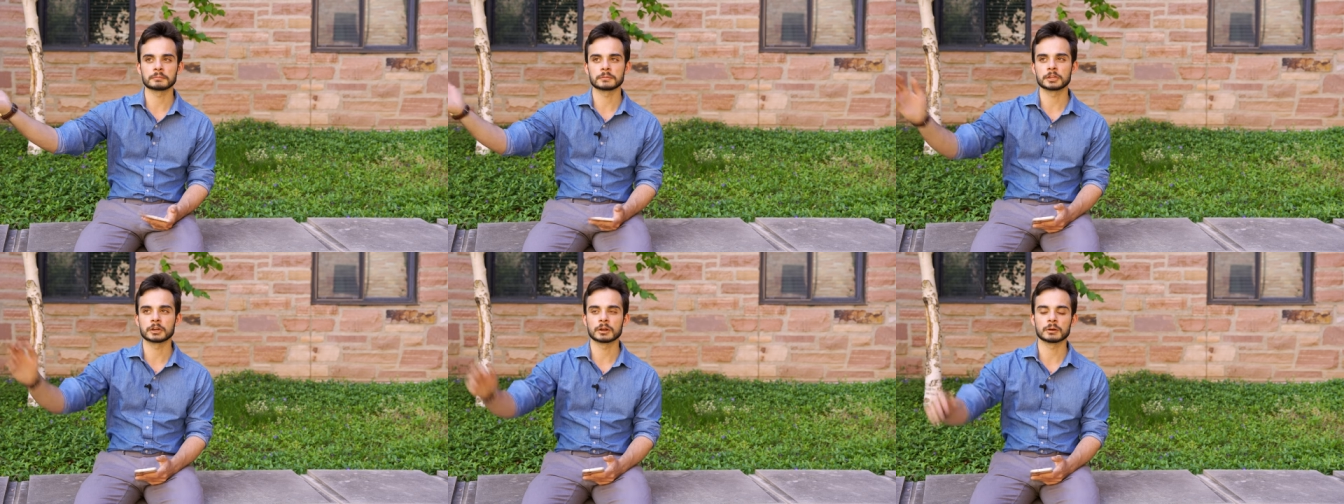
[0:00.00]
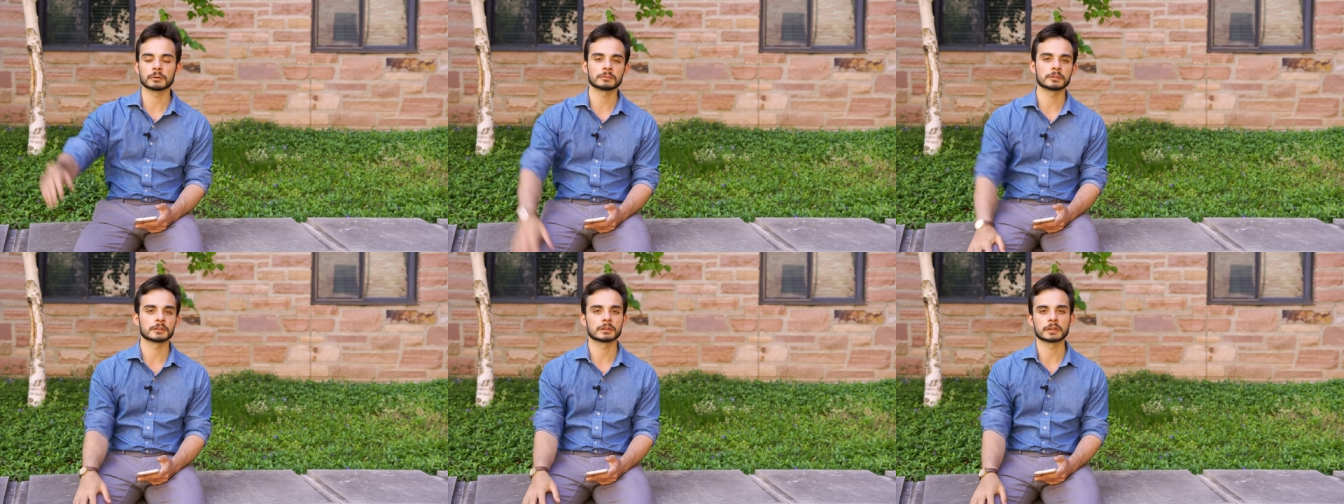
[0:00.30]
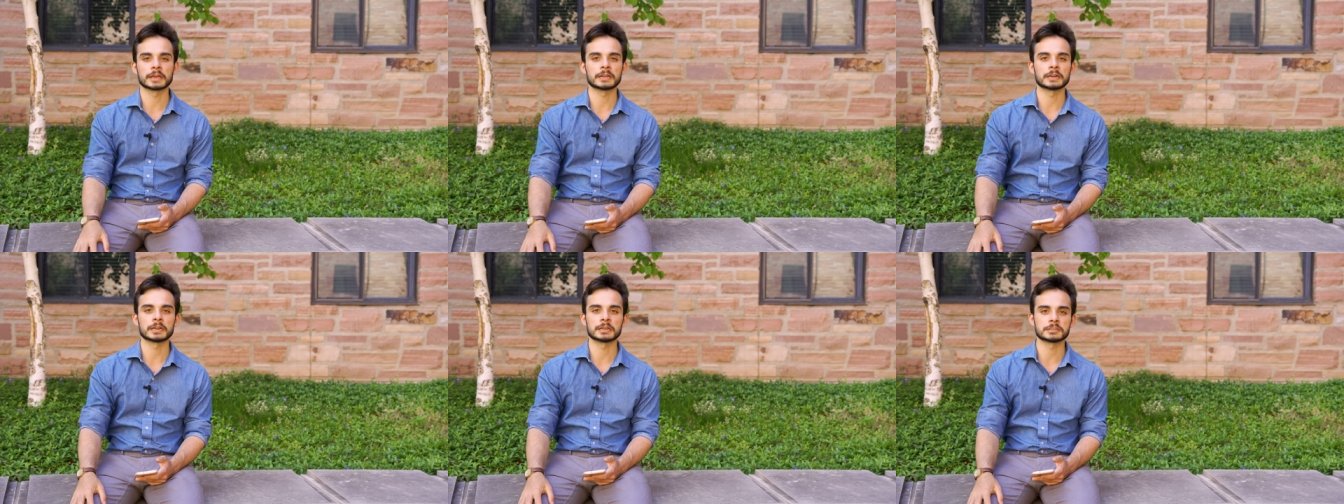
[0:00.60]
you know the
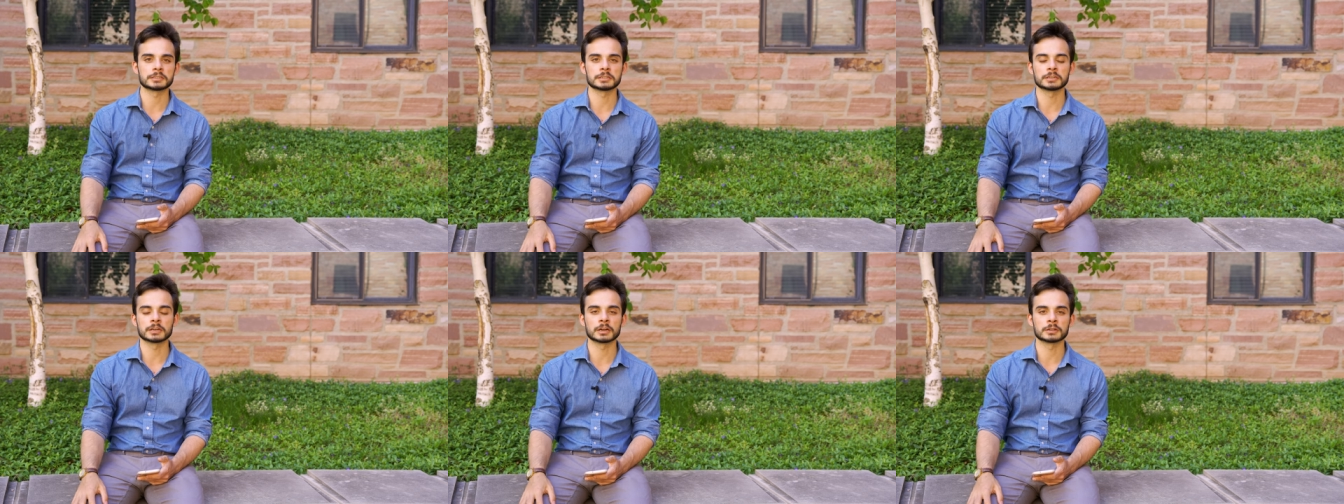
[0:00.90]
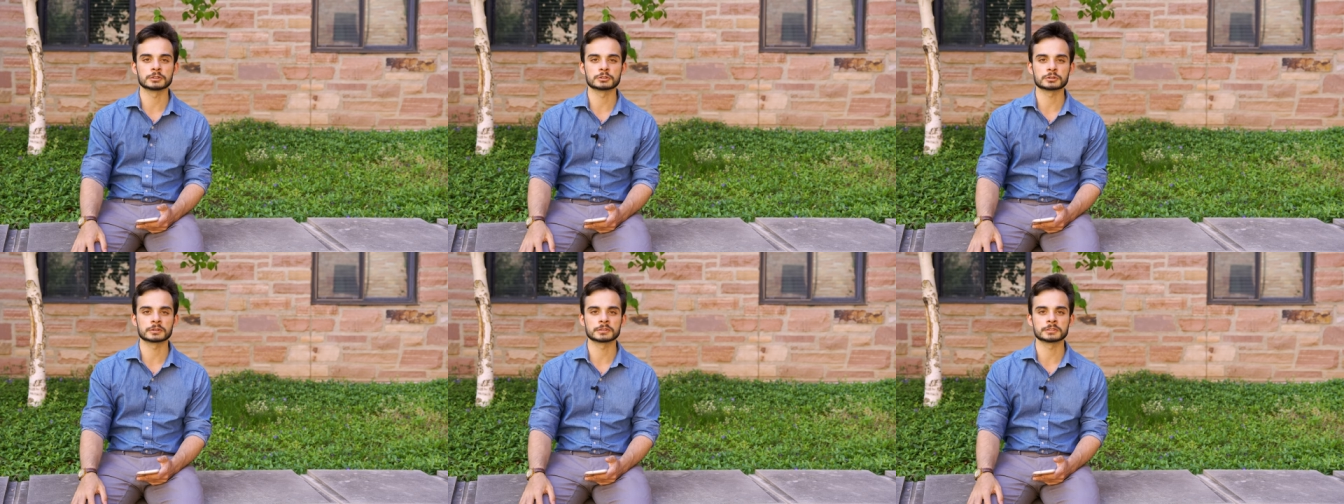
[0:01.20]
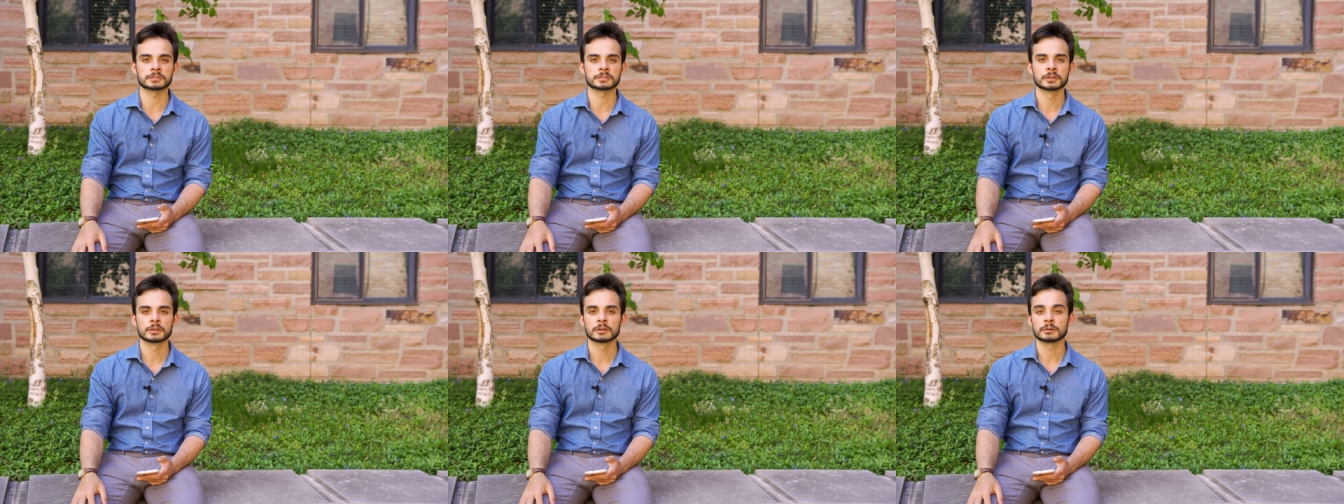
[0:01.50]
late
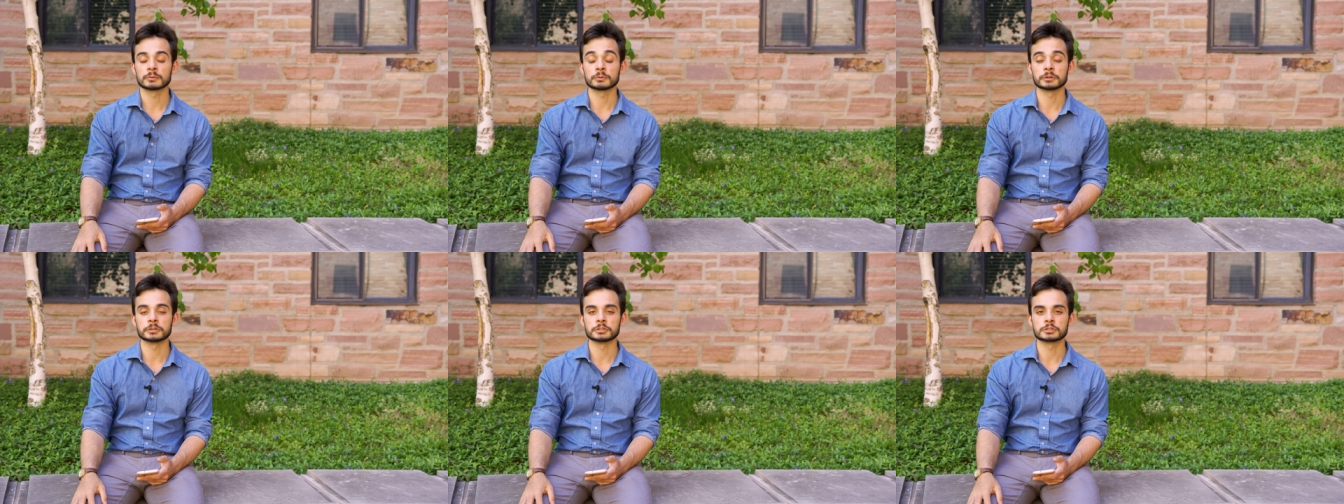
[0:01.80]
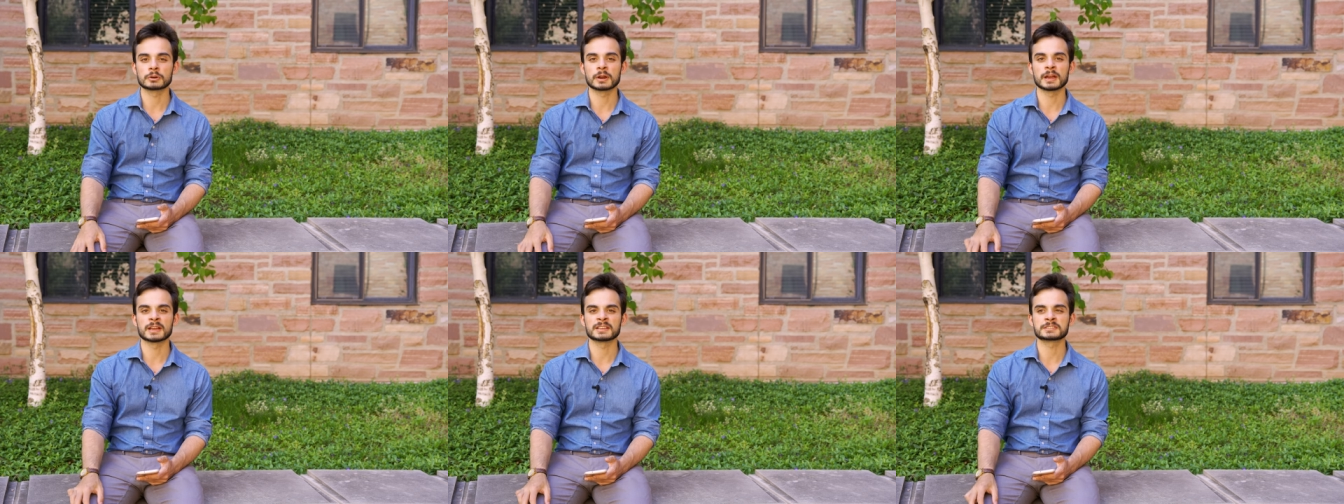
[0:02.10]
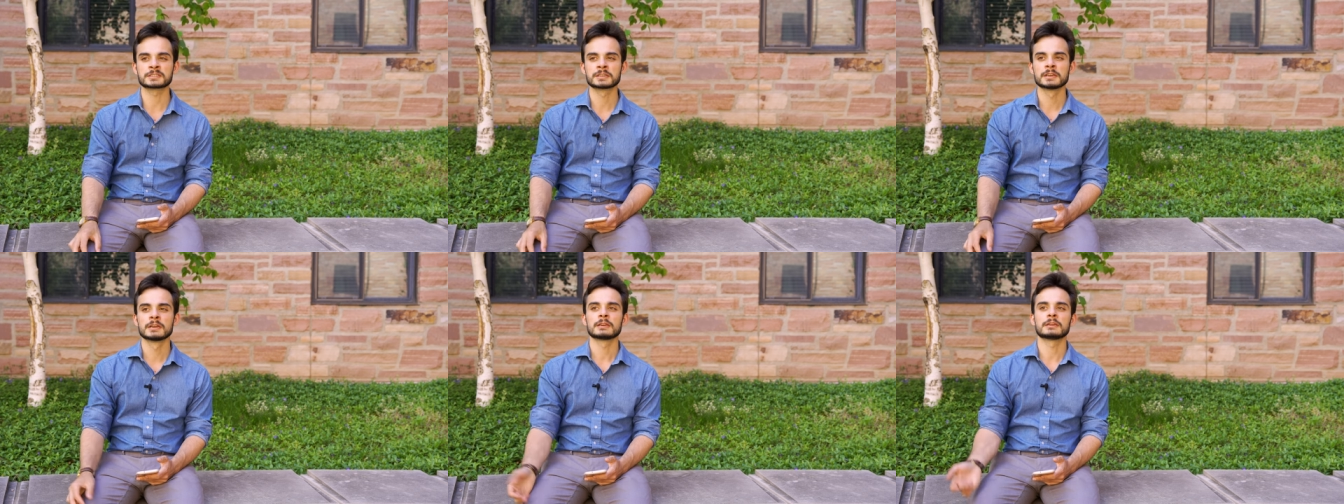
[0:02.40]
1800s would
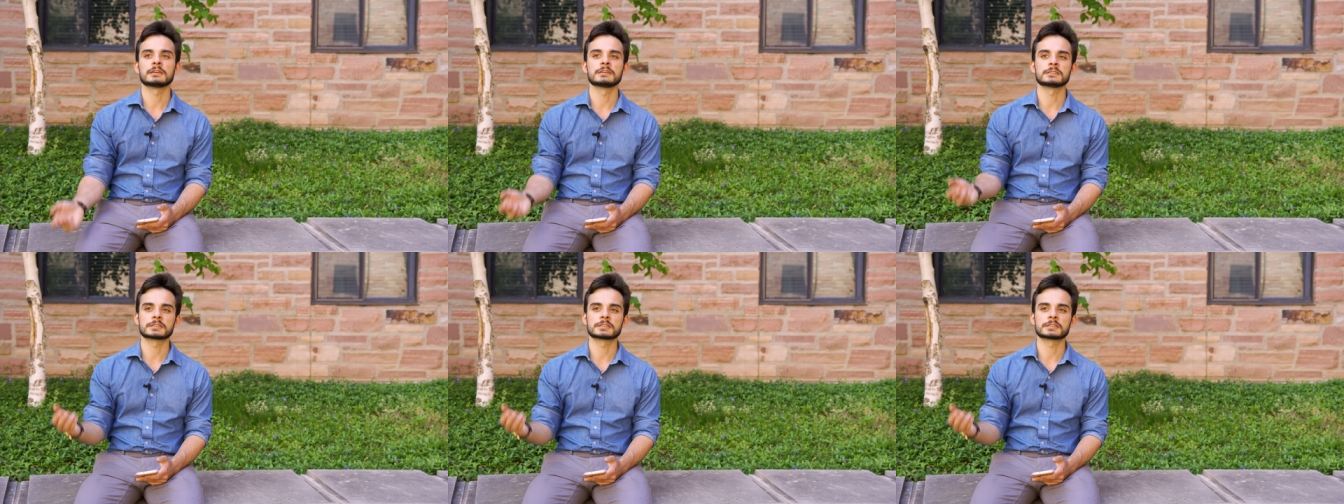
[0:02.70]
dress. He's